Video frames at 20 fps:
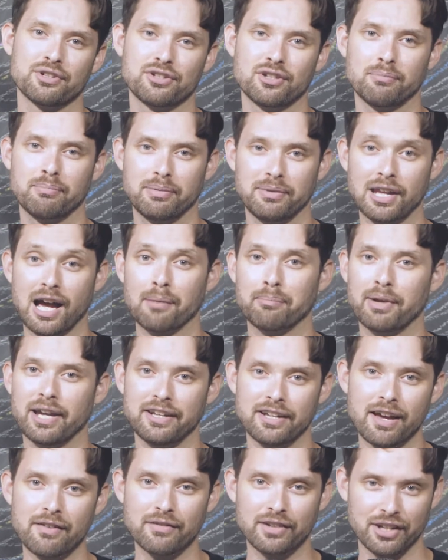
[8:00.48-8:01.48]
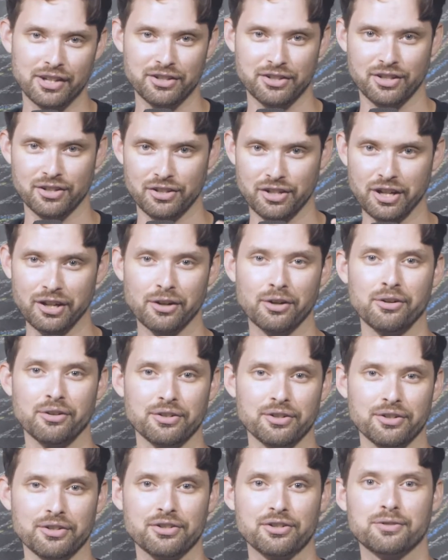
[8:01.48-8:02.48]
to not pay dividends to
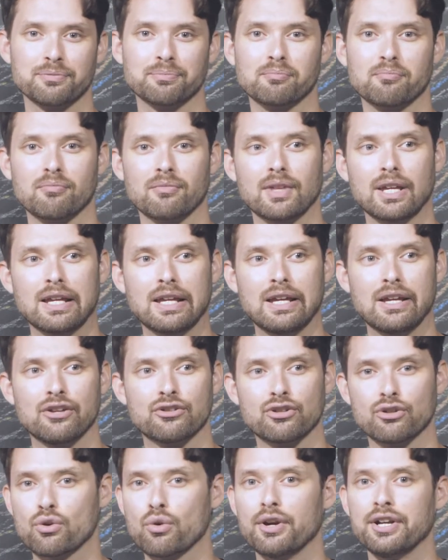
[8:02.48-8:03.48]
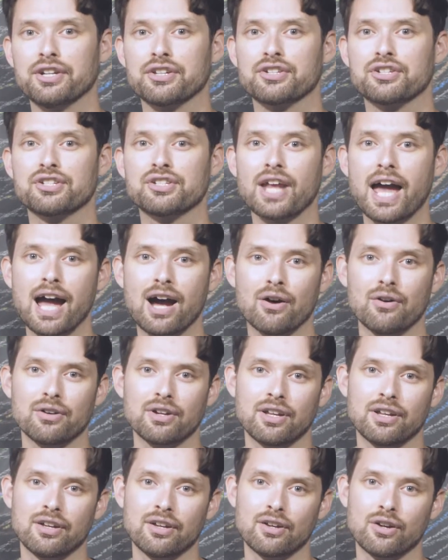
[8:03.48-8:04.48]
shareholders. So according to Stout,
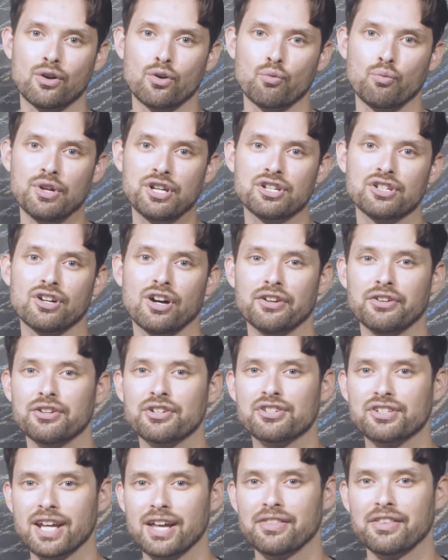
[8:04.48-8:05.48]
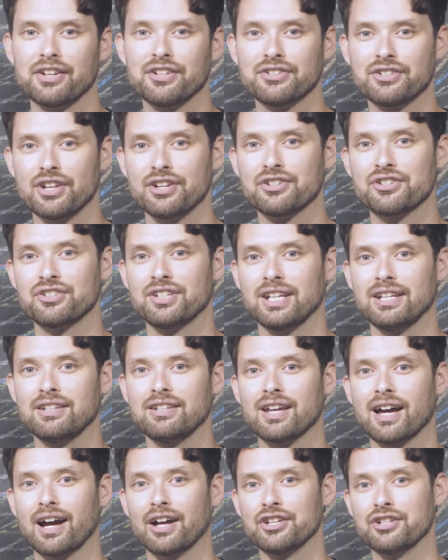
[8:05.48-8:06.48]
we should understand the decision in
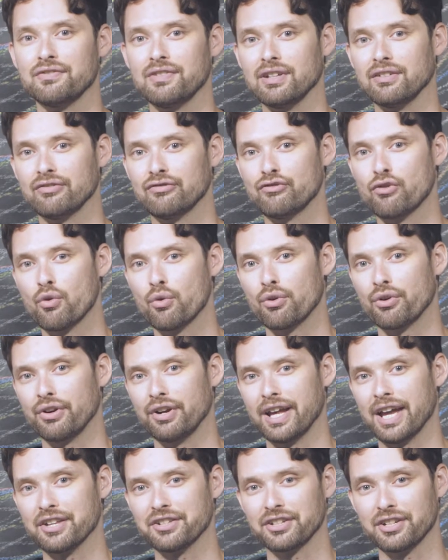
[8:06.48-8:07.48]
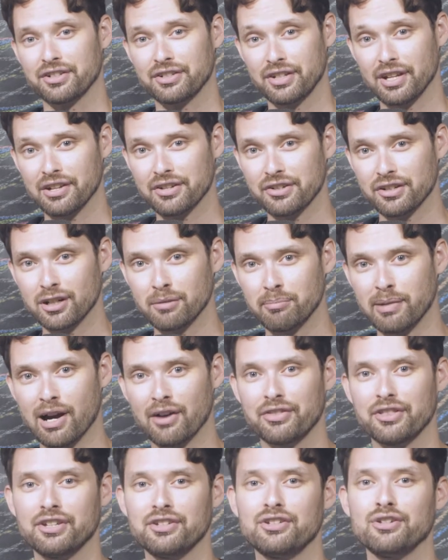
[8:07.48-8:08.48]
Dodge v. Ford as a decision
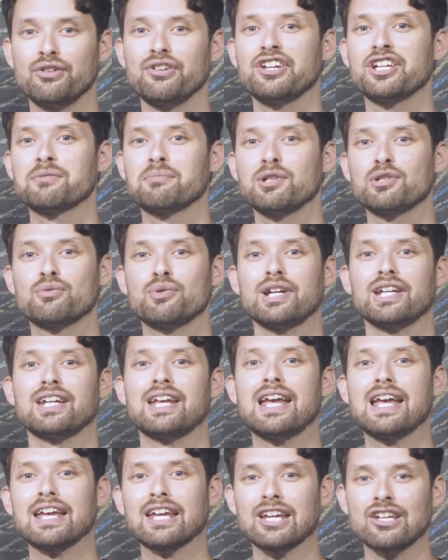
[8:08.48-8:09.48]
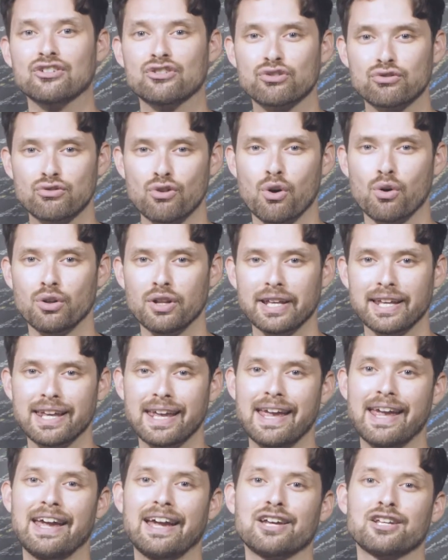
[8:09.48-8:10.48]
about the duties between controlling
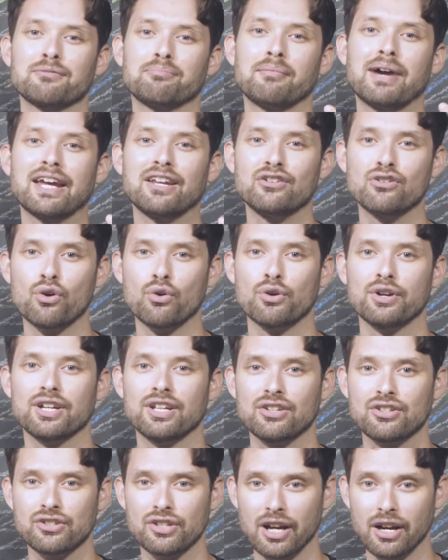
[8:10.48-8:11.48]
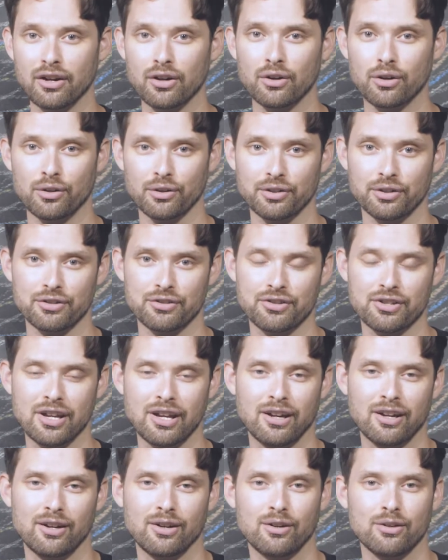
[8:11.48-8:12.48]
and minority shareholders
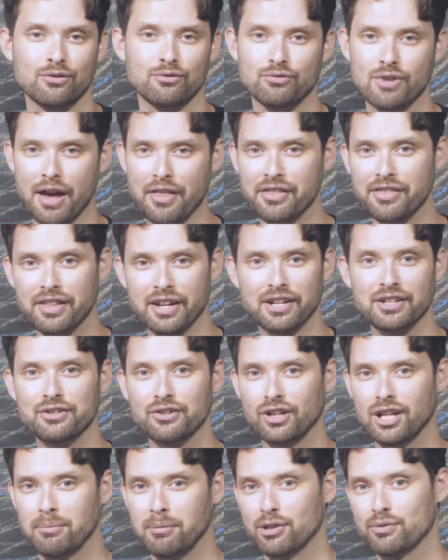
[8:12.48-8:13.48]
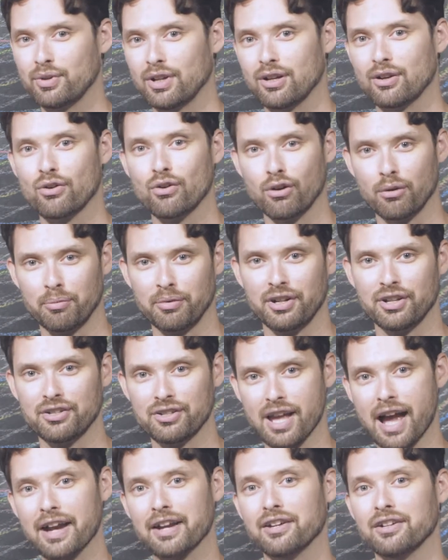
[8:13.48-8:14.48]
rather than a duty between corporate
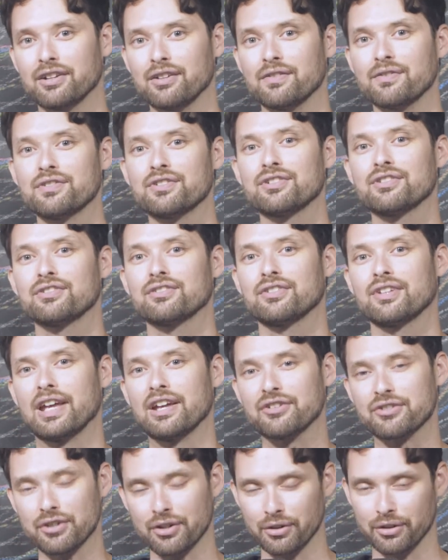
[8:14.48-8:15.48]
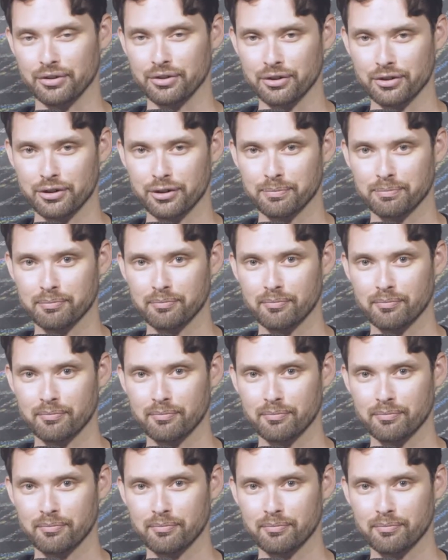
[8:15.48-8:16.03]
executives and shareholders.